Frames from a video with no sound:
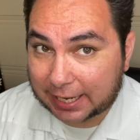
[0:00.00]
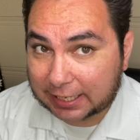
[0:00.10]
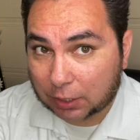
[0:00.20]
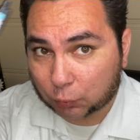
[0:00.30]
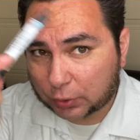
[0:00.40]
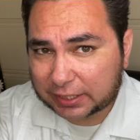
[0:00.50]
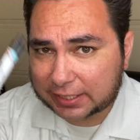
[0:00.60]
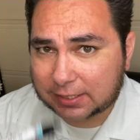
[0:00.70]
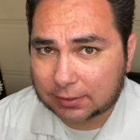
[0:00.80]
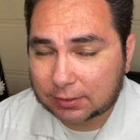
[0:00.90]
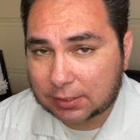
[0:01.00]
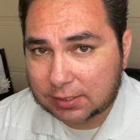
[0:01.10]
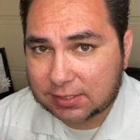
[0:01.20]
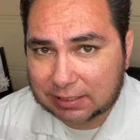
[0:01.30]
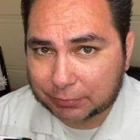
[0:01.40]
I got really
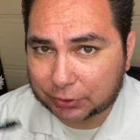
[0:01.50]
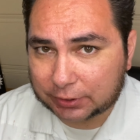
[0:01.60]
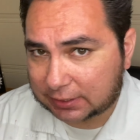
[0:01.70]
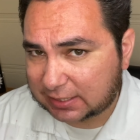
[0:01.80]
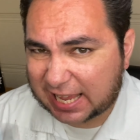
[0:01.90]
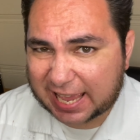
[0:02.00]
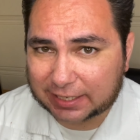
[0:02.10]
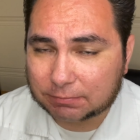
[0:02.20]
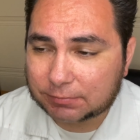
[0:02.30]
sunburned and tan.